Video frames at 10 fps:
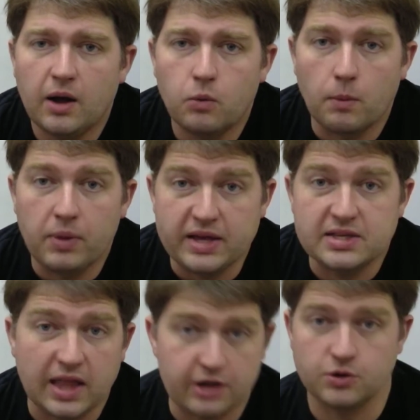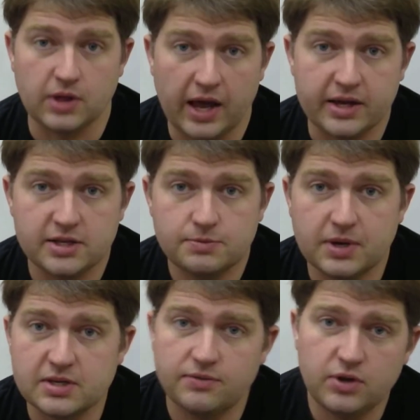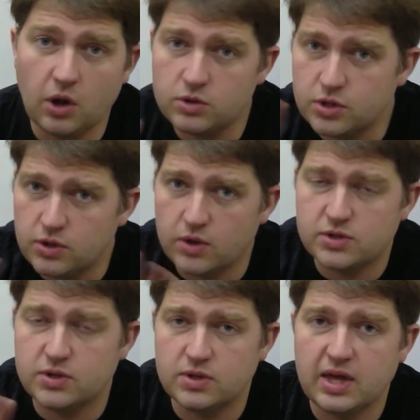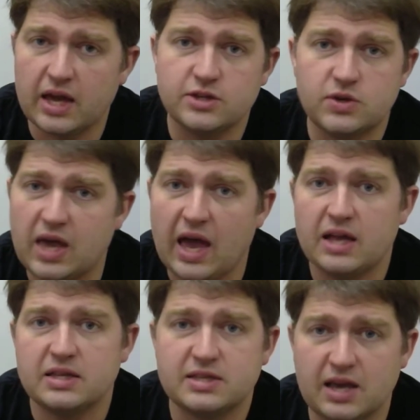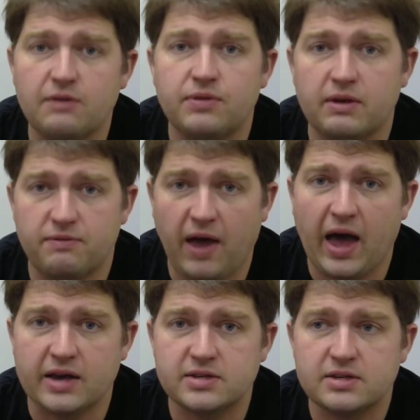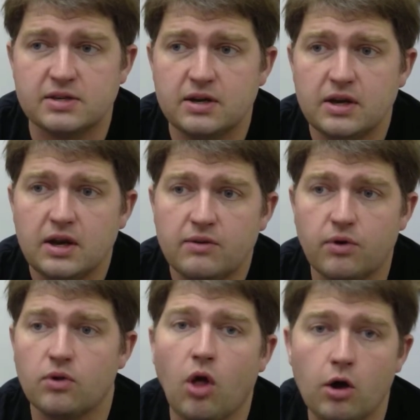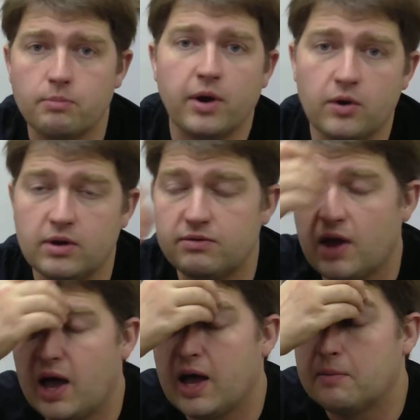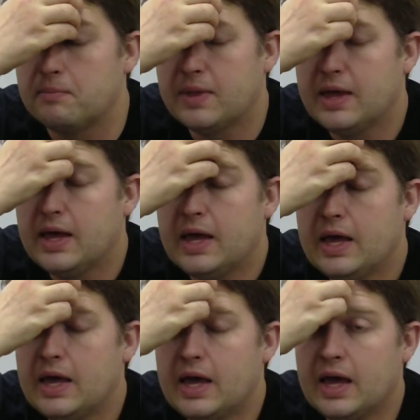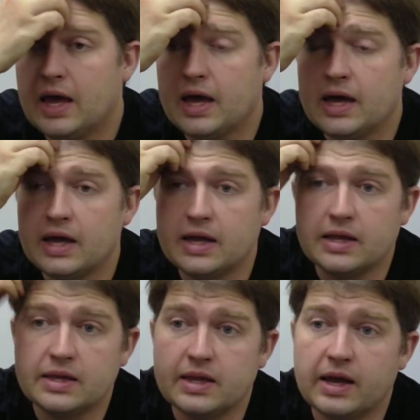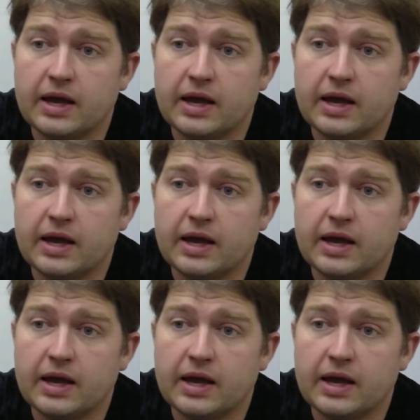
replace electrolytes. Because if you don't do those two things, you can't safely fast for a long period of time. And